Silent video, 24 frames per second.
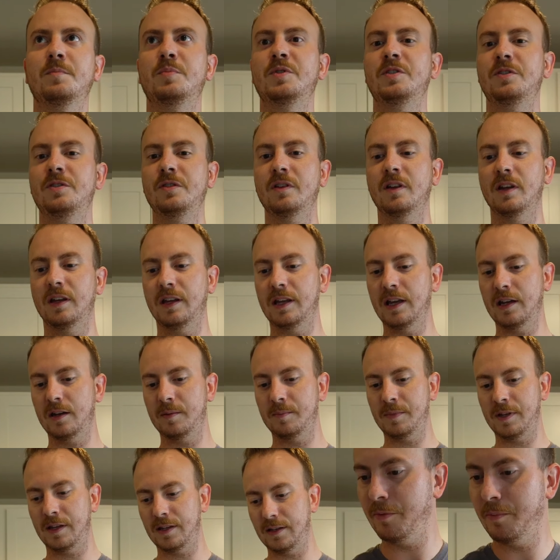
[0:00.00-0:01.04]
but you can get
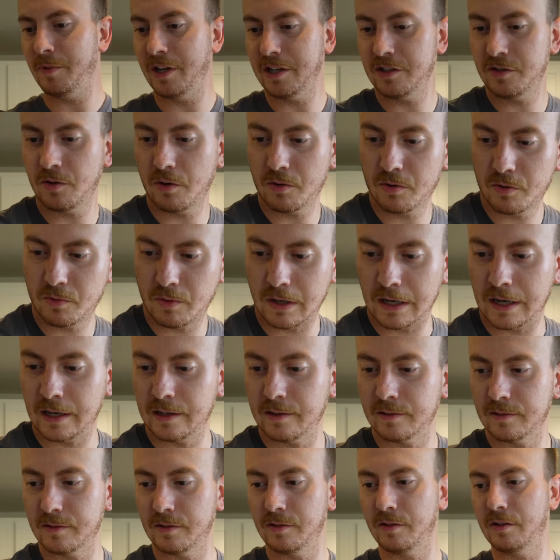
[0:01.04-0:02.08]
them from like Total
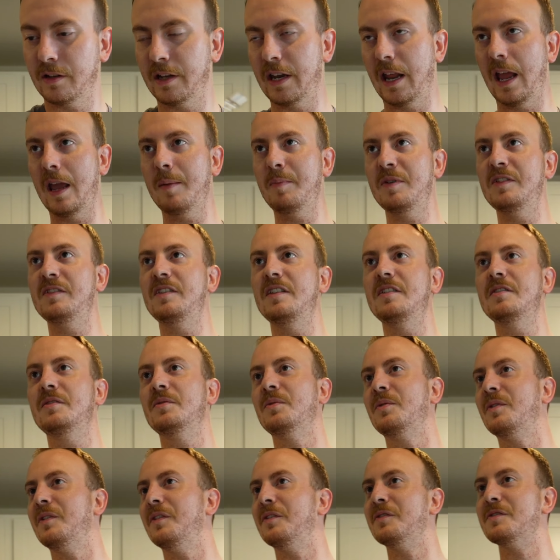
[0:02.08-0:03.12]
Wine or an APC
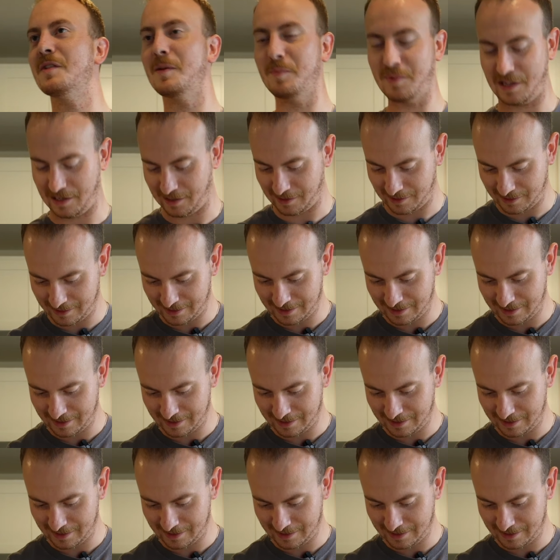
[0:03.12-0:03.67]
store or something.